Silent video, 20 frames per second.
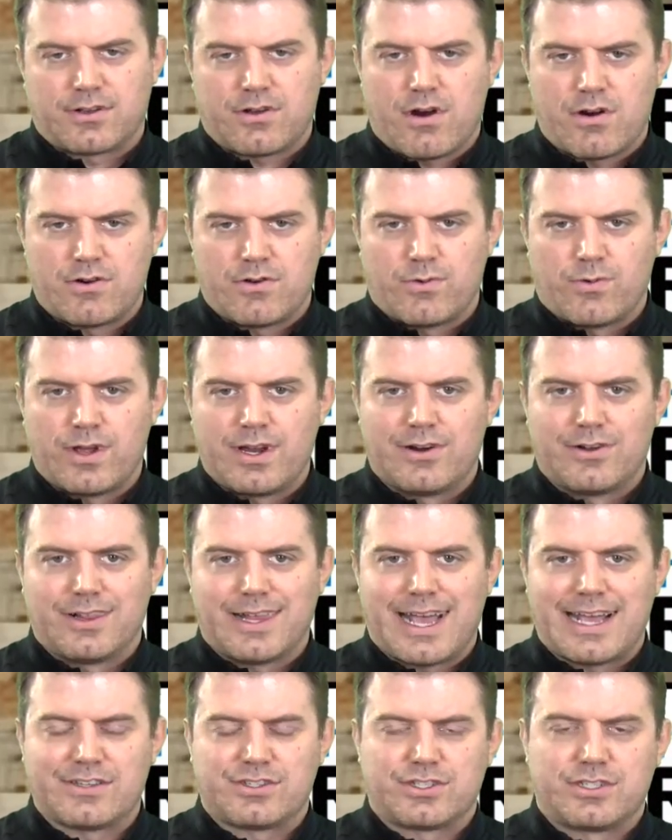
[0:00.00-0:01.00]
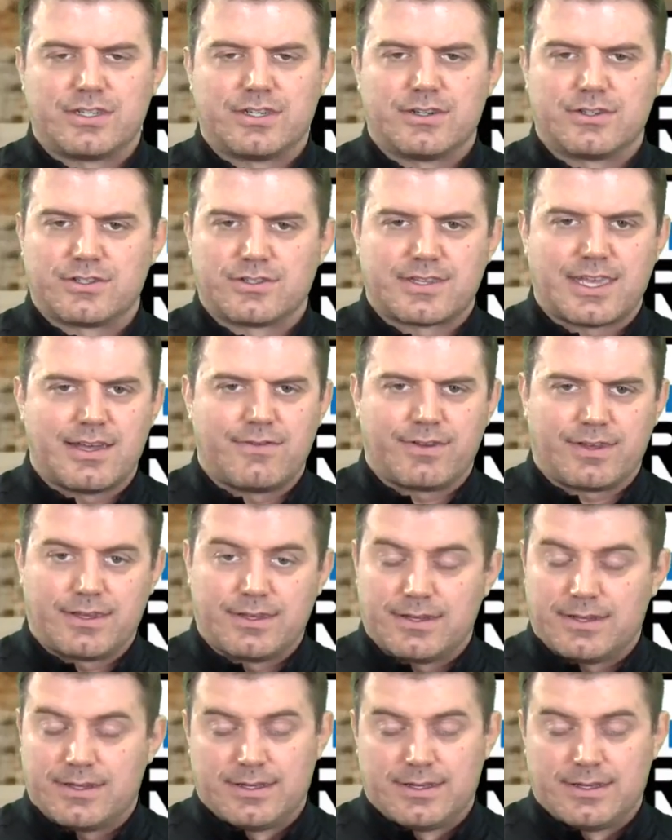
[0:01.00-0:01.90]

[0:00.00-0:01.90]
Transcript: Cardinal Ritter last year just having an